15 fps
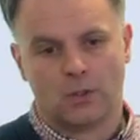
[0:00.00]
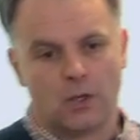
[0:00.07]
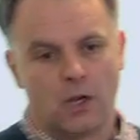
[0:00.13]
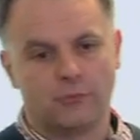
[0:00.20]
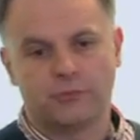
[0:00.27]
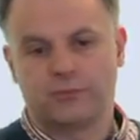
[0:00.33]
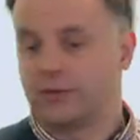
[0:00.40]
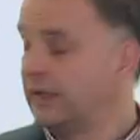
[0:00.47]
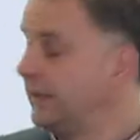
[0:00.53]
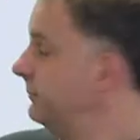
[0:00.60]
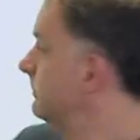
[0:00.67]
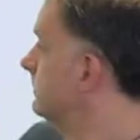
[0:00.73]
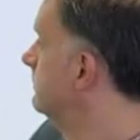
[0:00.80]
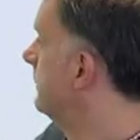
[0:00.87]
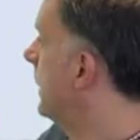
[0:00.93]
Obviously,
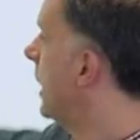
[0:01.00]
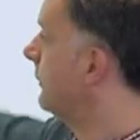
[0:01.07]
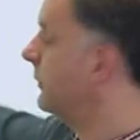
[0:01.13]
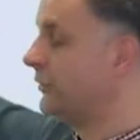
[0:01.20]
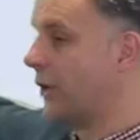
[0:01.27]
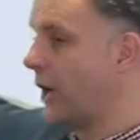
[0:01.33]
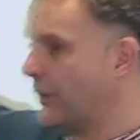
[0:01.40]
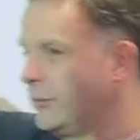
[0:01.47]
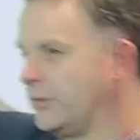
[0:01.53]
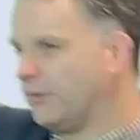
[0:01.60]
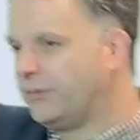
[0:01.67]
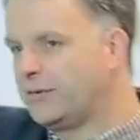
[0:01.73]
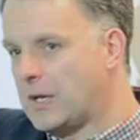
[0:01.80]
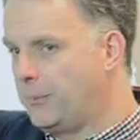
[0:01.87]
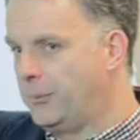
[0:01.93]
overdrafts is
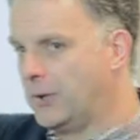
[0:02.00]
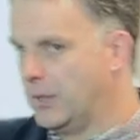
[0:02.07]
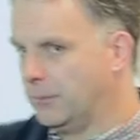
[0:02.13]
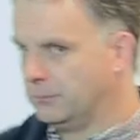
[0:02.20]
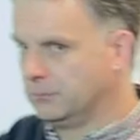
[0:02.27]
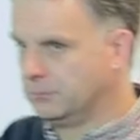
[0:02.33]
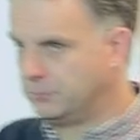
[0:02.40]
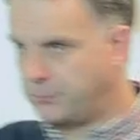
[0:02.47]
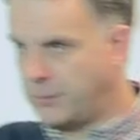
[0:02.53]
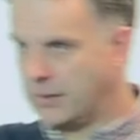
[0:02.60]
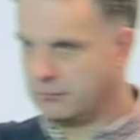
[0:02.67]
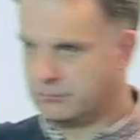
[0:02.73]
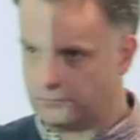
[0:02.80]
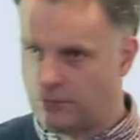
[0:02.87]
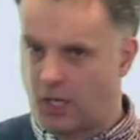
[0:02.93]
separate,
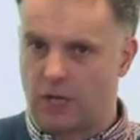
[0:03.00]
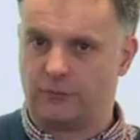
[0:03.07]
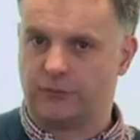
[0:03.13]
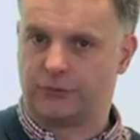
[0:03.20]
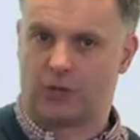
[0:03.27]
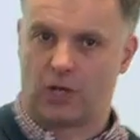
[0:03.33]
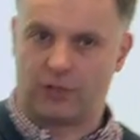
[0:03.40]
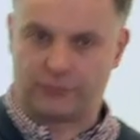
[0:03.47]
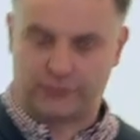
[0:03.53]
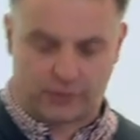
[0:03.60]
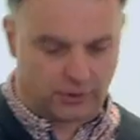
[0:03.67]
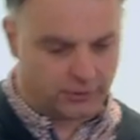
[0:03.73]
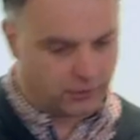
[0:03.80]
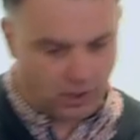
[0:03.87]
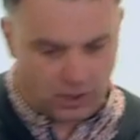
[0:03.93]
but overdrafts
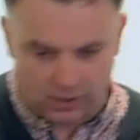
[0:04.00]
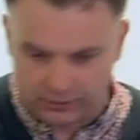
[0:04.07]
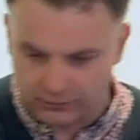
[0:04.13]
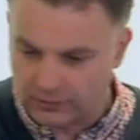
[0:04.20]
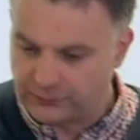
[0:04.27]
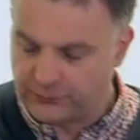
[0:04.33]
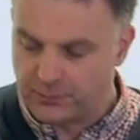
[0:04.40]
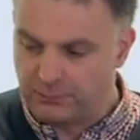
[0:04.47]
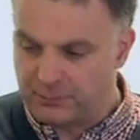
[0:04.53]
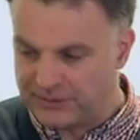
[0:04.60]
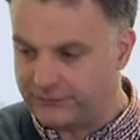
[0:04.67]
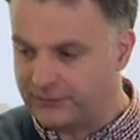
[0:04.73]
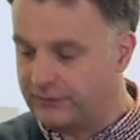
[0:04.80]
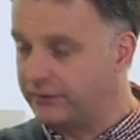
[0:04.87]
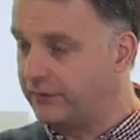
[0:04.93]
for
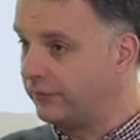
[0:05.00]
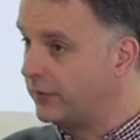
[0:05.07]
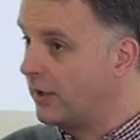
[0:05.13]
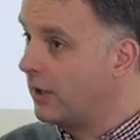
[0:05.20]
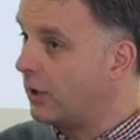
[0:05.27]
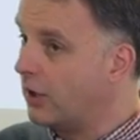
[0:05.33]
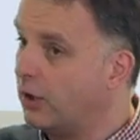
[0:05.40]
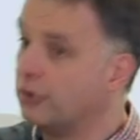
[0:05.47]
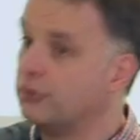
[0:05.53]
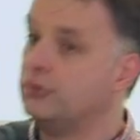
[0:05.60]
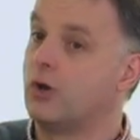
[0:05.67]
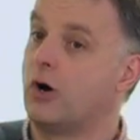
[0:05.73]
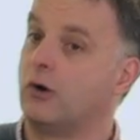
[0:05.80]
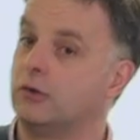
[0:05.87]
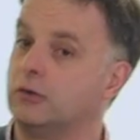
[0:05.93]
businesses are
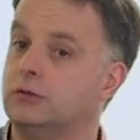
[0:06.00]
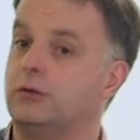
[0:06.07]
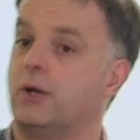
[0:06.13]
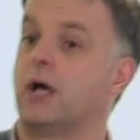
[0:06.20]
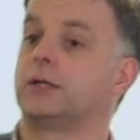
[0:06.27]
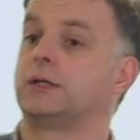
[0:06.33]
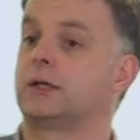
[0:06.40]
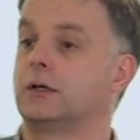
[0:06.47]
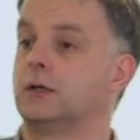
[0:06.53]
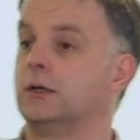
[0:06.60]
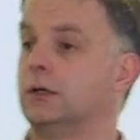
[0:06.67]
not like